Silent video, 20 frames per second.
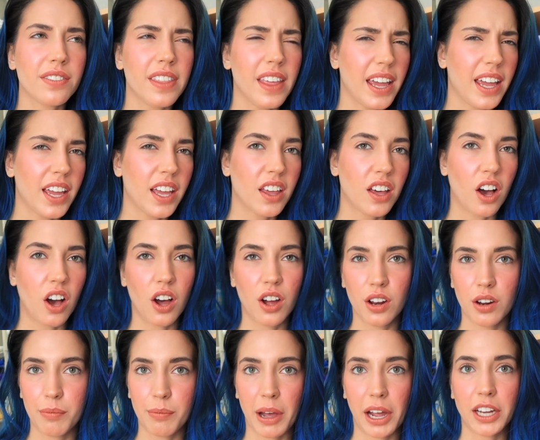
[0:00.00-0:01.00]
thing
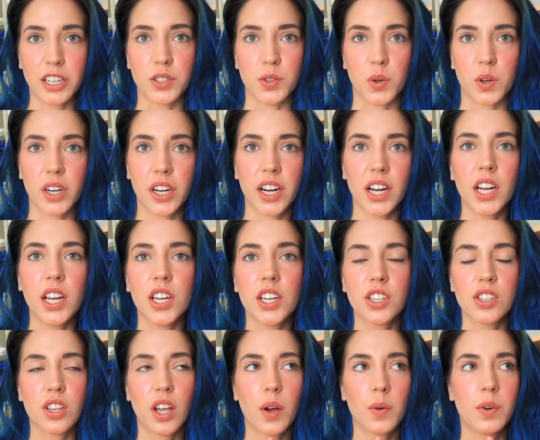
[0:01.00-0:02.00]
on my door,
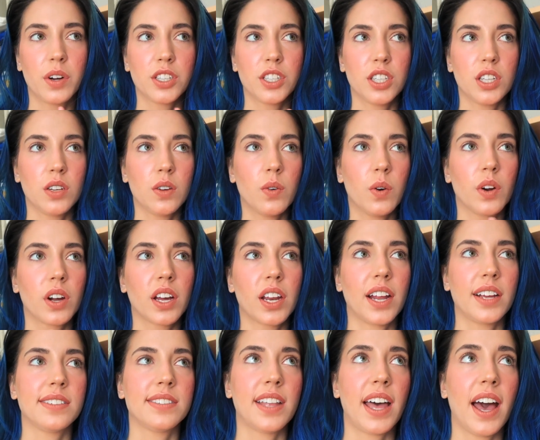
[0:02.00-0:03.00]
so I want to
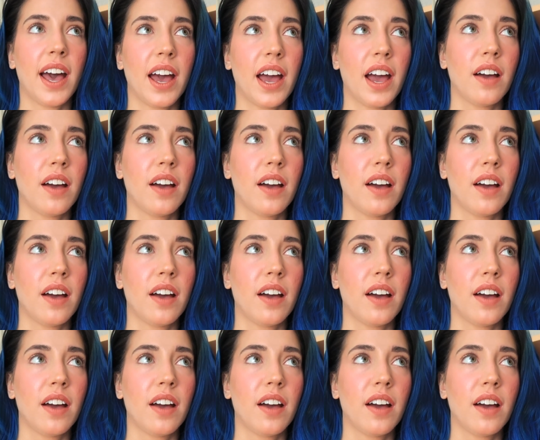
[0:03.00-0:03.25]
organize that.